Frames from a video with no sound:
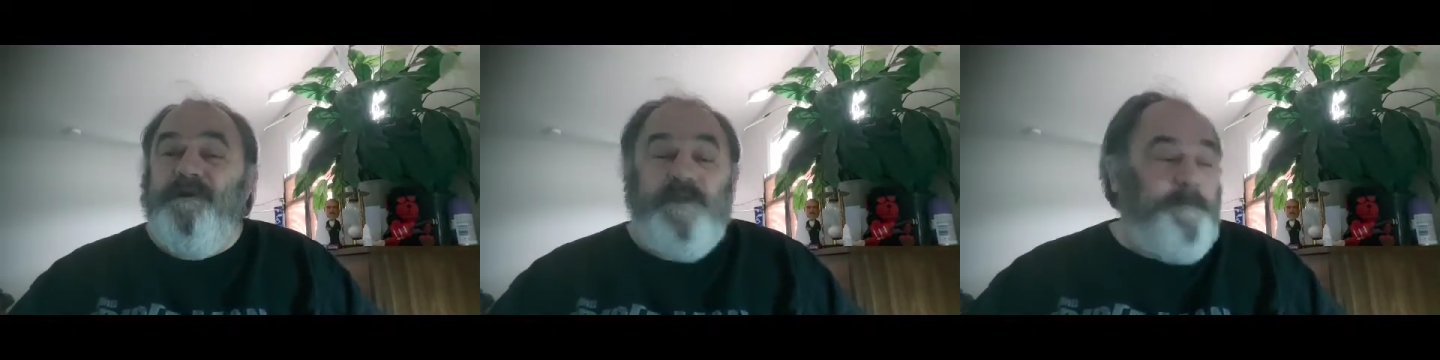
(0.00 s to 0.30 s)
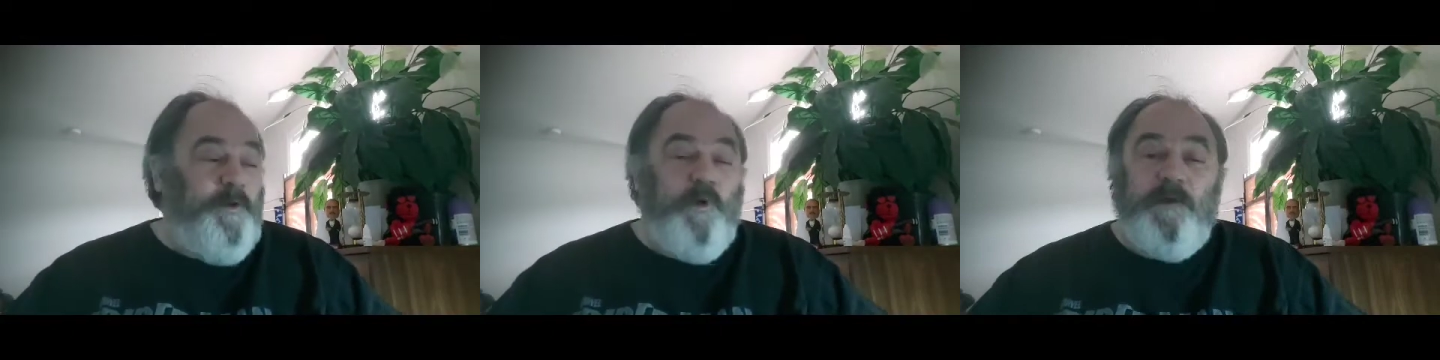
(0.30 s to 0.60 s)
You'd
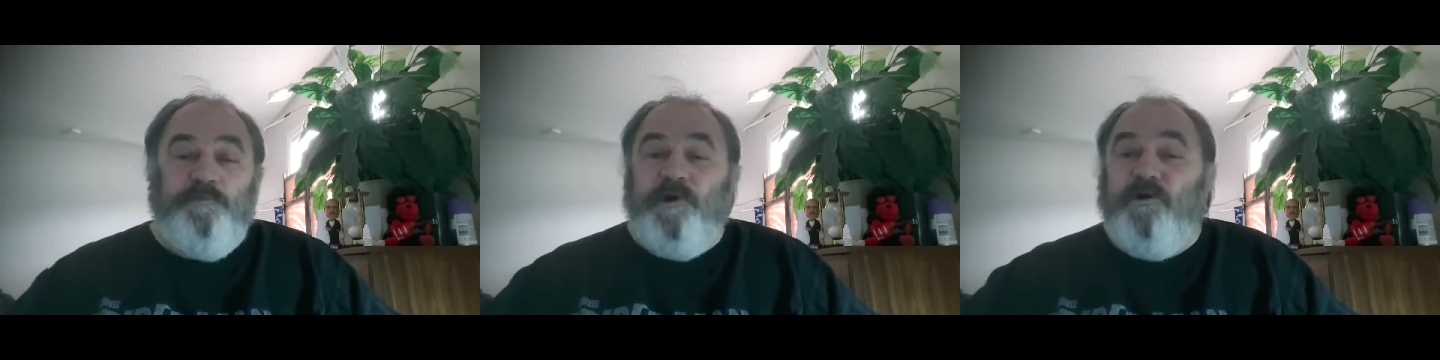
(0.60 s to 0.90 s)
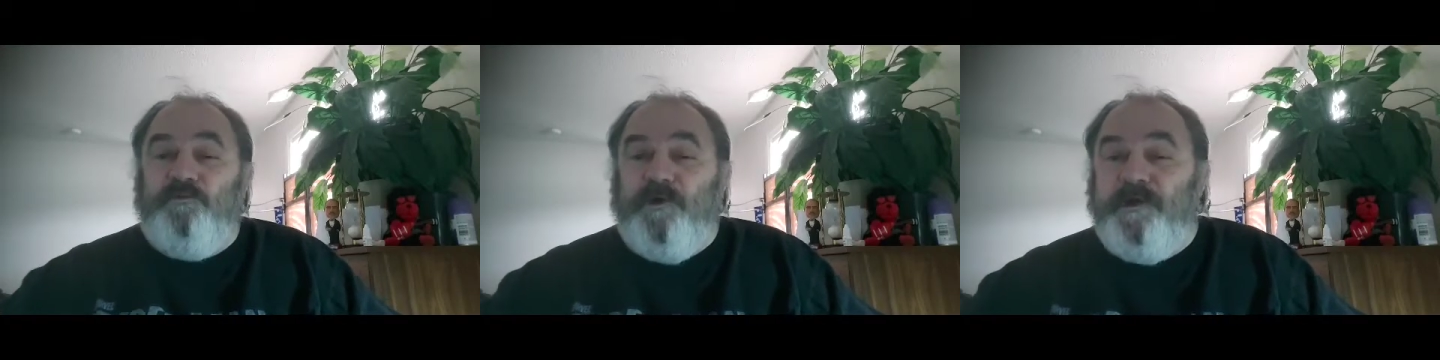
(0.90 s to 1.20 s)
be white,
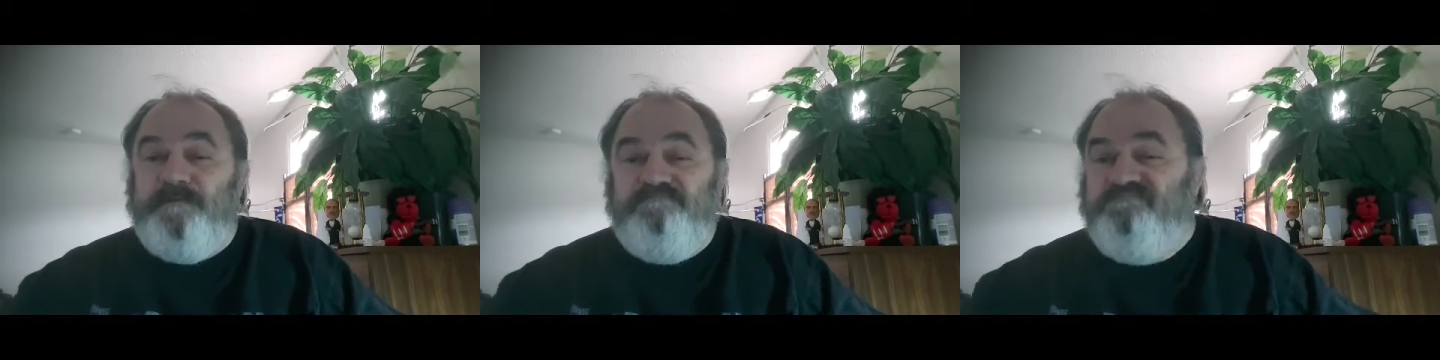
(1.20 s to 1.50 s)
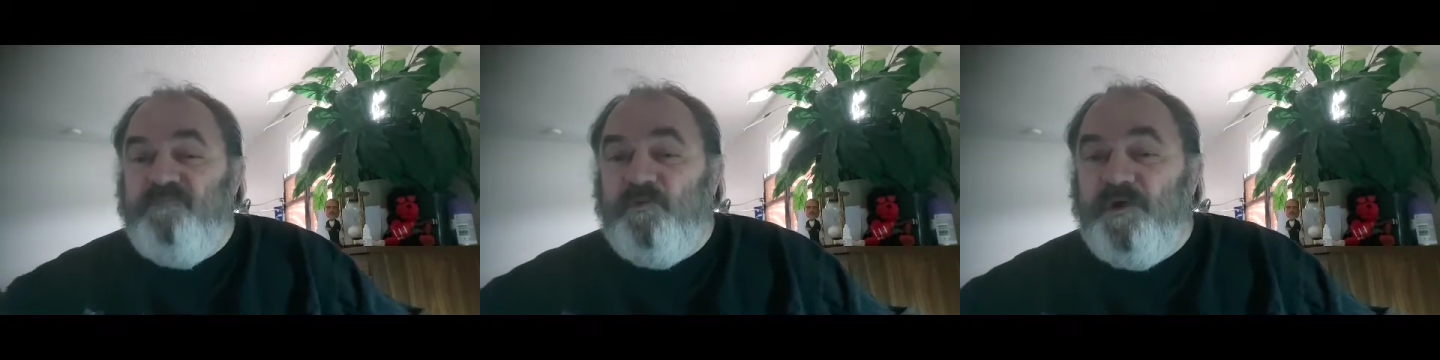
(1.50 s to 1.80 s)
brown, red,
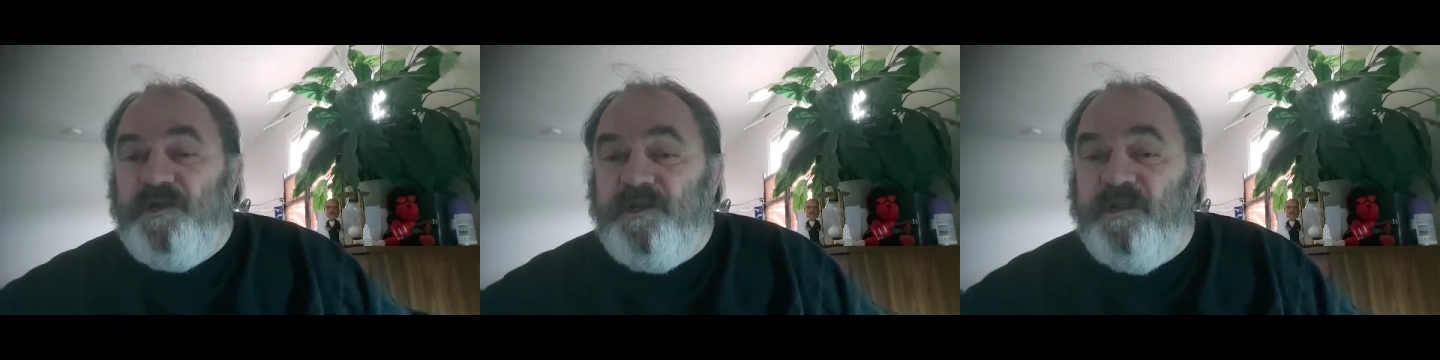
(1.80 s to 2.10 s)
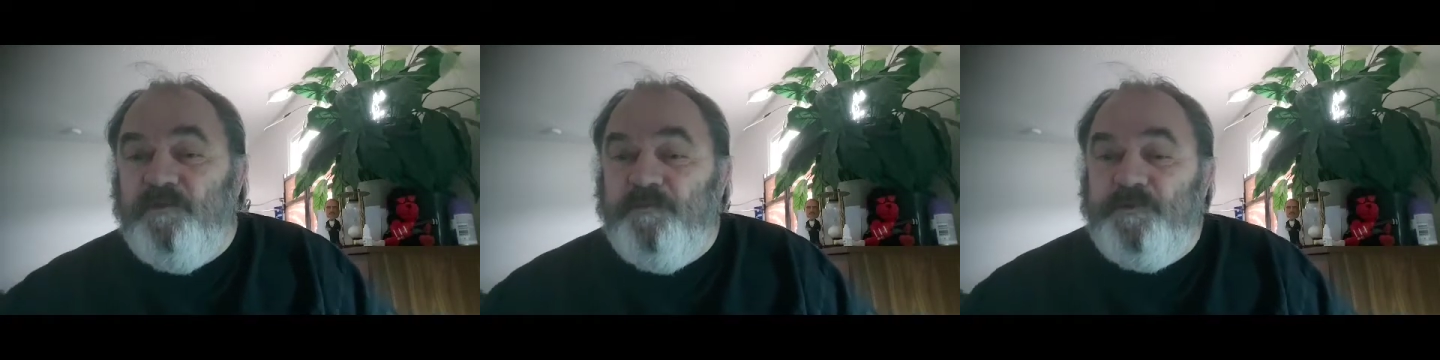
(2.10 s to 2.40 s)
or any
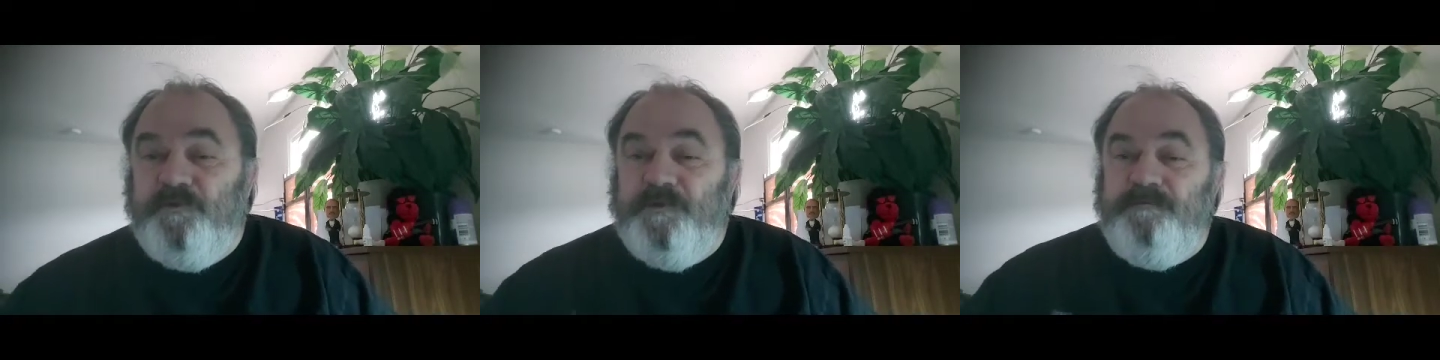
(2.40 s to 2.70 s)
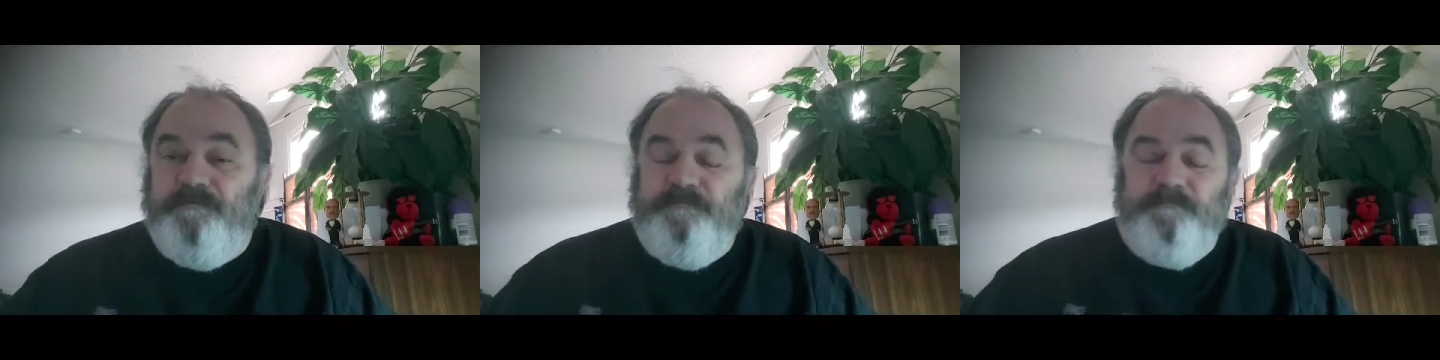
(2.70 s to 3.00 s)
color in between.